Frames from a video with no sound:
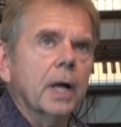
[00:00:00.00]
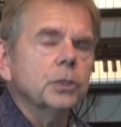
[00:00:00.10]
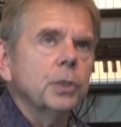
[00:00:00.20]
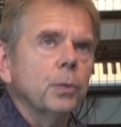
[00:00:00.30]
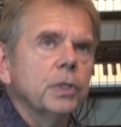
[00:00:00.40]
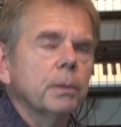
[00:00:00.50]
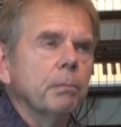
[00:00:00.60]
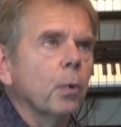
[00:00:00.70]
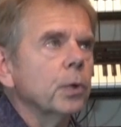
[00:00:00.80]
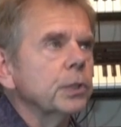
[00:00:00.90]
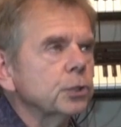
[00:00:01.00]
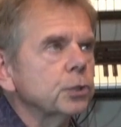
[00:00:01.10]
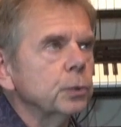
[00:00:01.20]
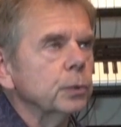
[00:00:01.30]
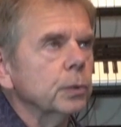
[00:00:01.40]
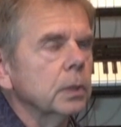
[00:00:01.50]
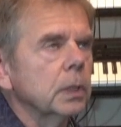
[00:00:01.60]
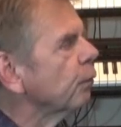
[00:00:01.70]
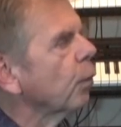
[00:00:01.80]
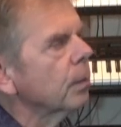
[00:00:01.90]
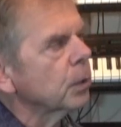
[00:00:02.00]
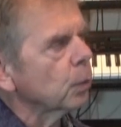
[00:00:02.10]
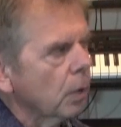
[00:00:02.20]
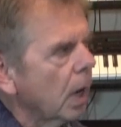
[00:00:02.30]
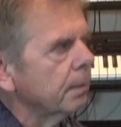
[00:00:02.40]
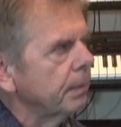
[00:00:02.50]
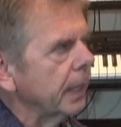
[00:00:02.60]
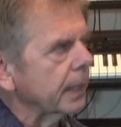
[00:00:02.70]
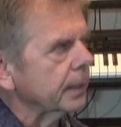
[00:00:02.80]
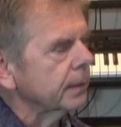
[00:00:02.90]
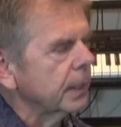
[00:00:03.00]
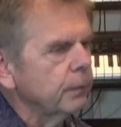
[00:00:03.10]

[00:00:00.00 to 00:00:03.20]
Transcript: I actually went to boarding school. I formed a rock band.